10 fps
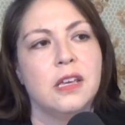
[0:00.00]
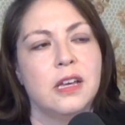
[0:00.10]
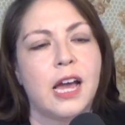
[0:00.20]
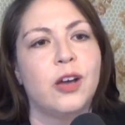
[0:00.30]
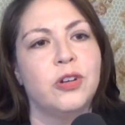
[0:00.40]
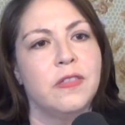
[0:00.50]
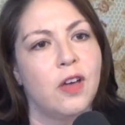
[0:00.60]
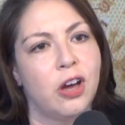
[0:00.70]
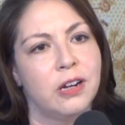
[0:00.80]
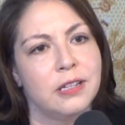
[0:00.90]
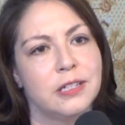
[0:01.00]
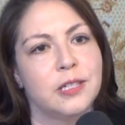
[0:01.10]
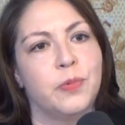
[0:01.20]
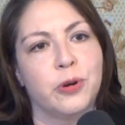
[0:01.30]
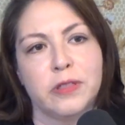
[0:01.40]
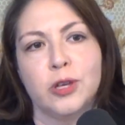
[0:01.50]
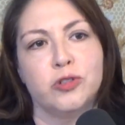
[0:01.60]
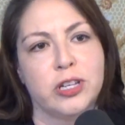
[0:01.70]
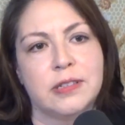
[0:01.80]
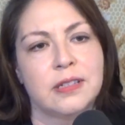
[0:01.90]
How can the audience support the Youth
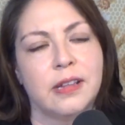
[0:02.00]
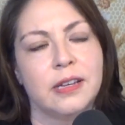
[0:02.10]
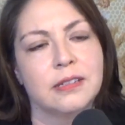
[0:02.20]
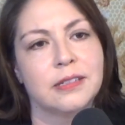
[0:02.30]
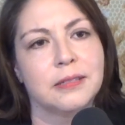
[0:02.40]
Justice Alliance?